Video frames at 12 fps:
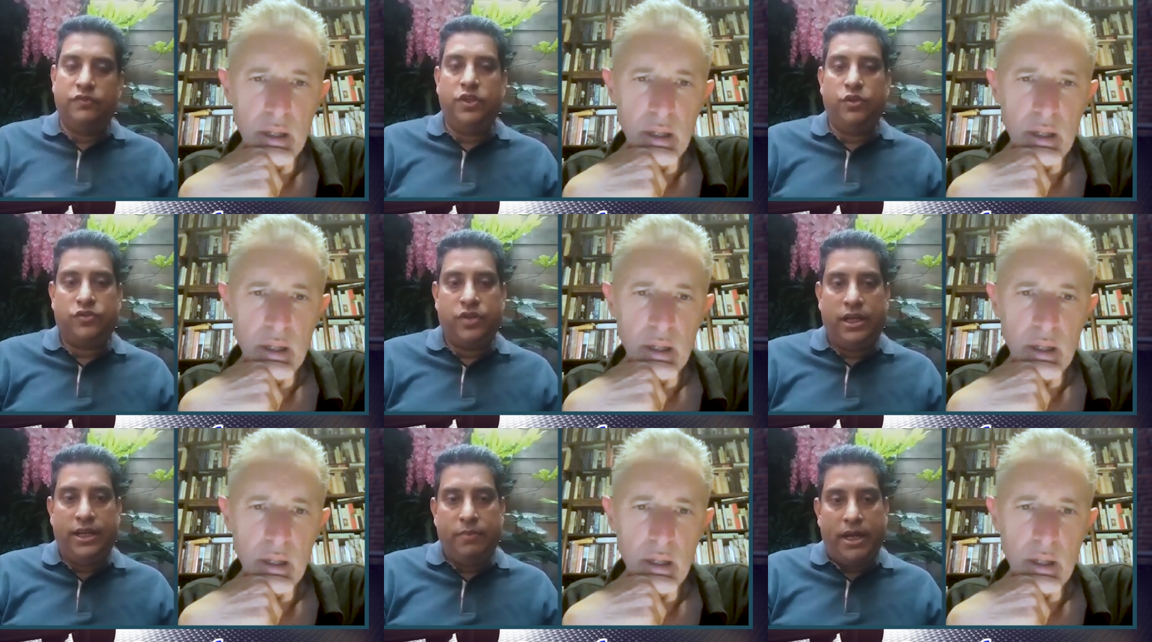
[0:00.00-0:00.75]
Speaker 1: of the
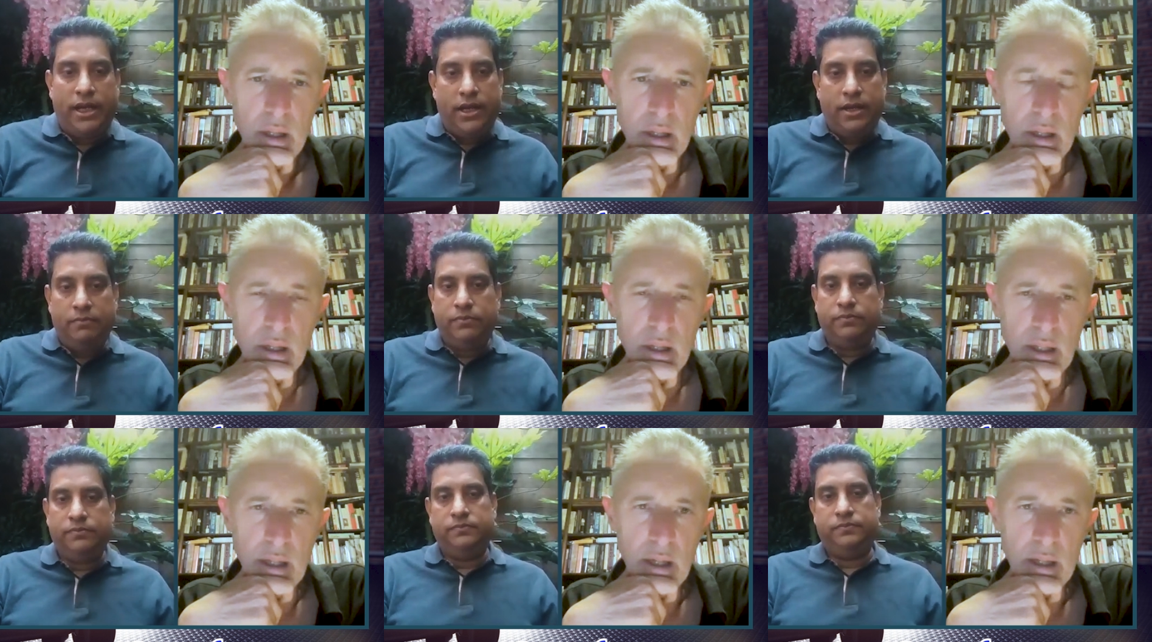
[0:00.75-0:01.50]
Australian batting lineup.
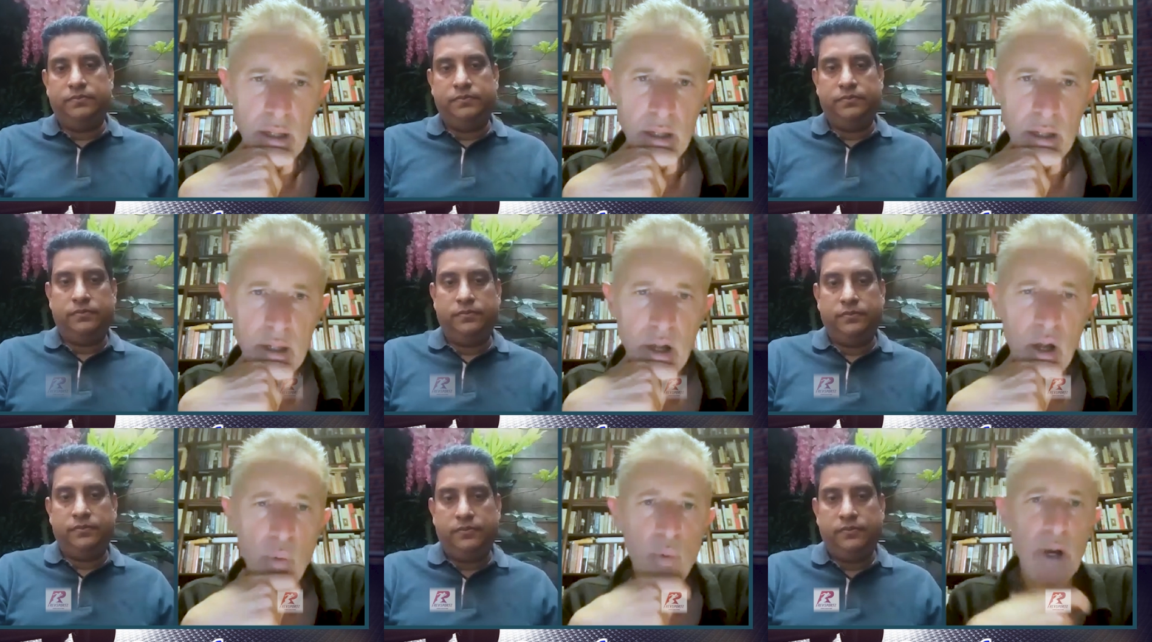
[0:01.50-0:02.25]
Speaker 2: Yeah, yeah.
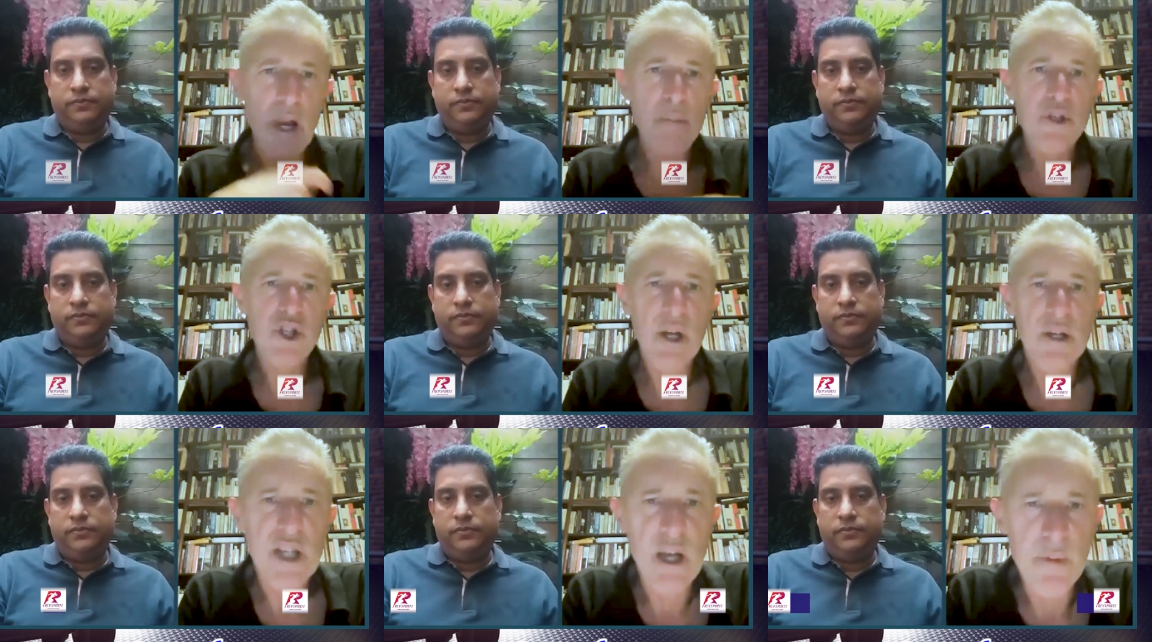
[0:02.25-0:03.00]
Well,
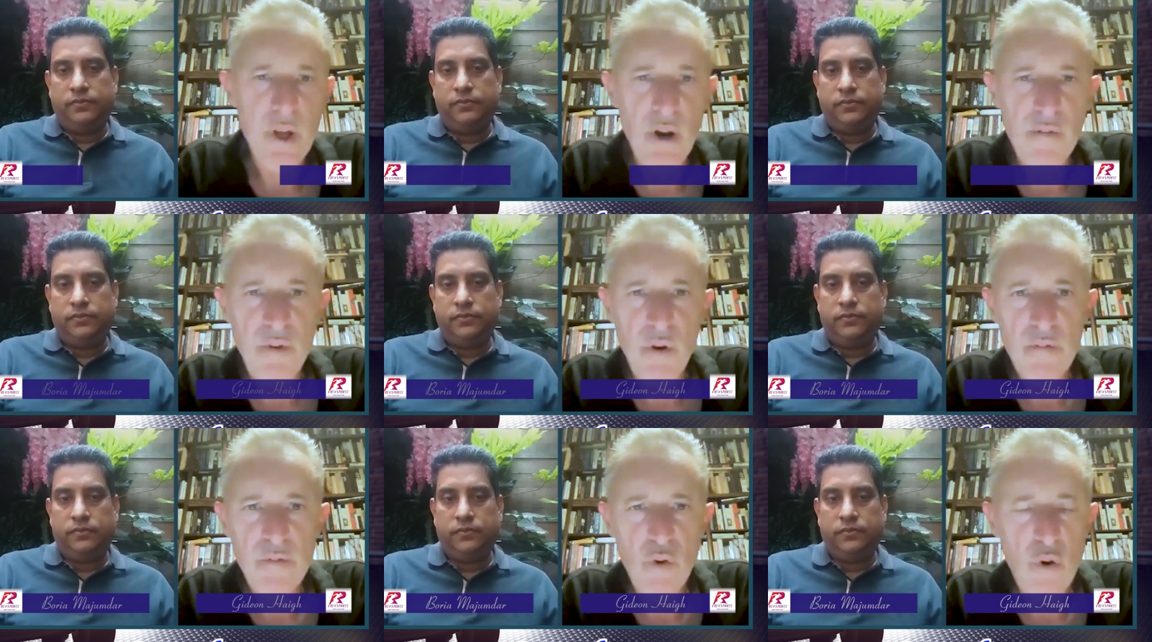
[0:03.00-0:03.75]
Labuschagne's coming off
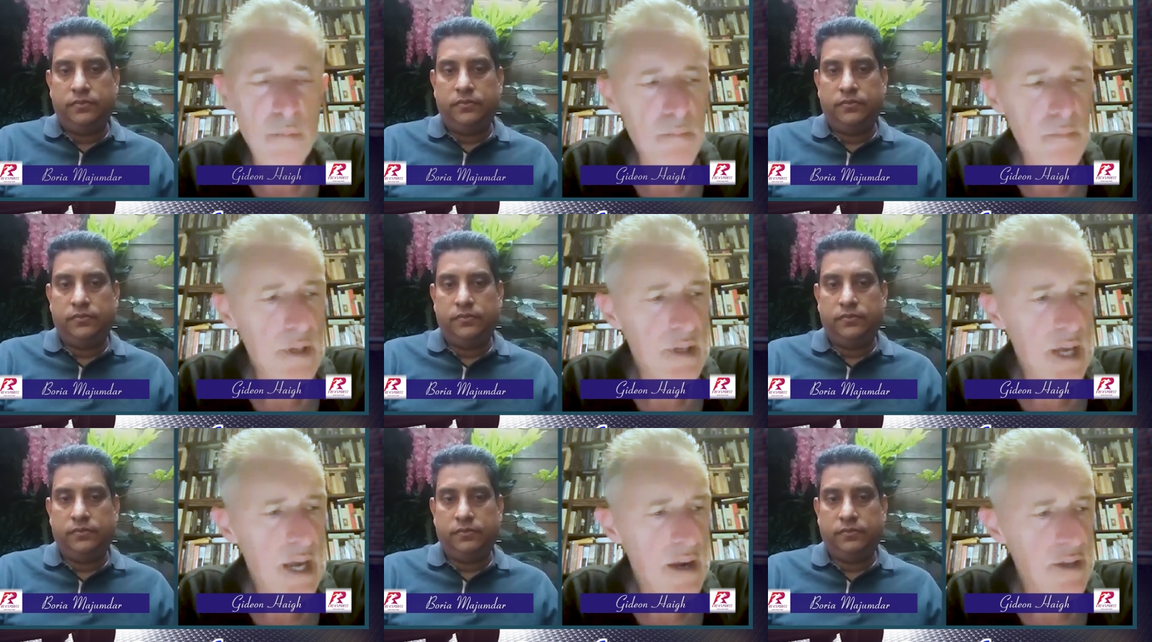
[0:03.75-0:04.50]
hot form
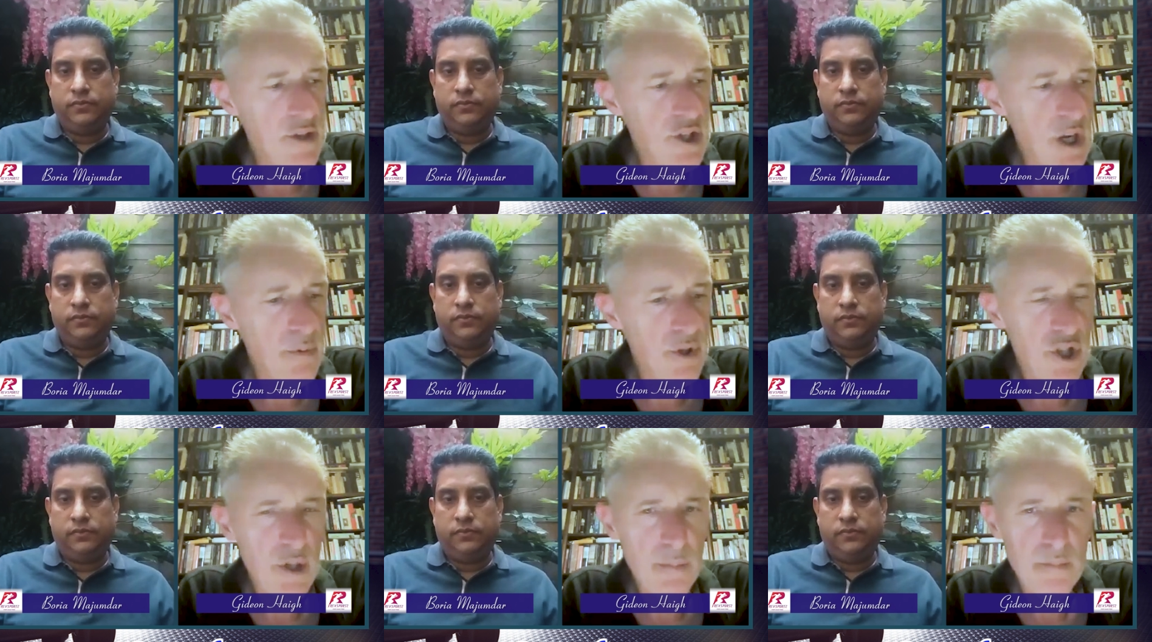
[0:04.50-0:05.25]
in the county
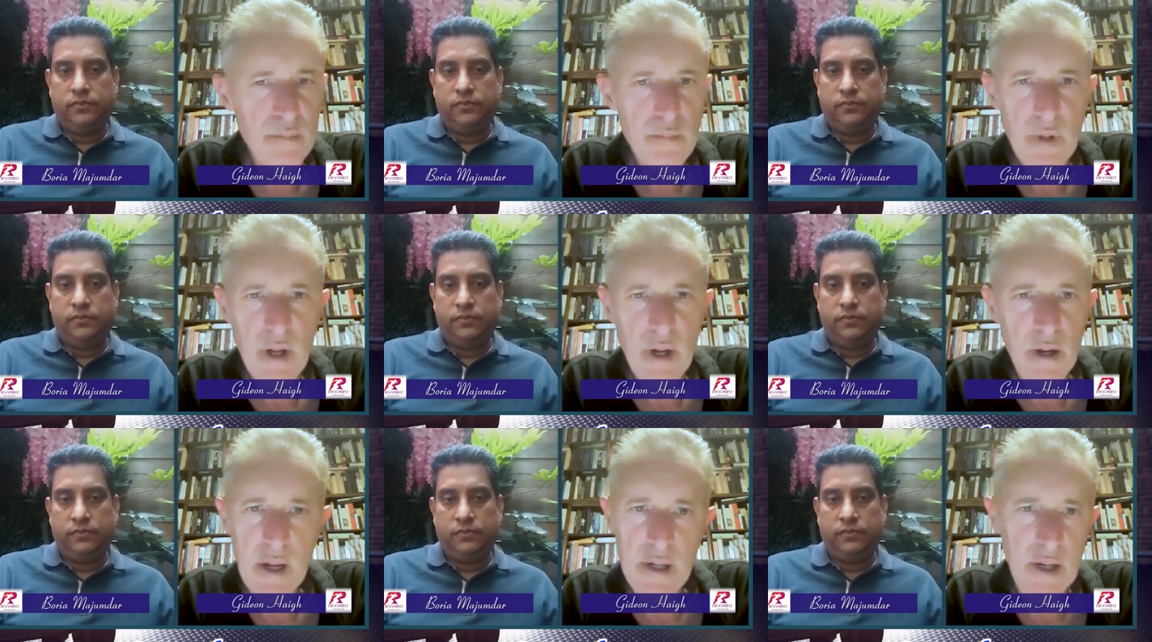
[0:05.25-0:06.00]
championship.
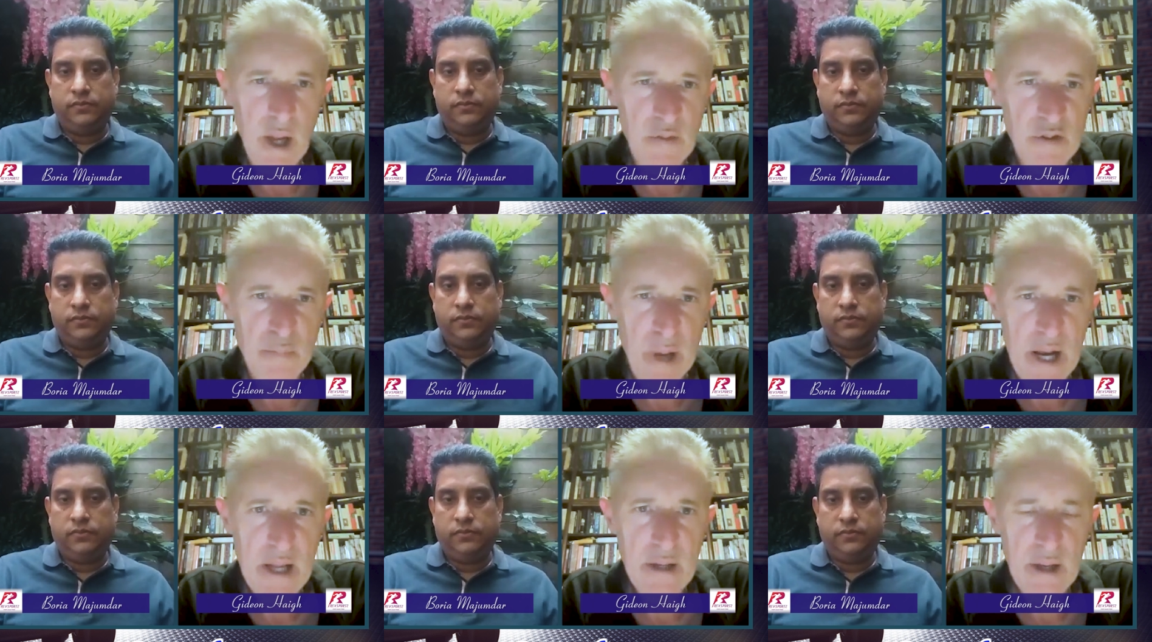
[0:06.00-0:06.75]
Uh, and he loves
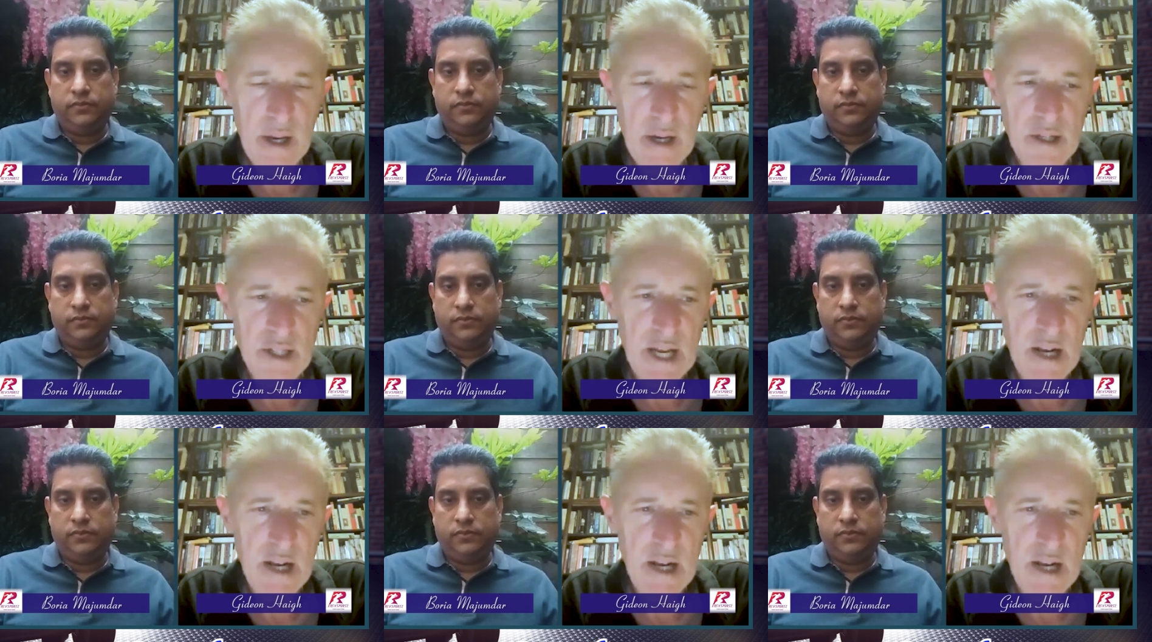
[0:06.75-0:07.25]
batting, and he's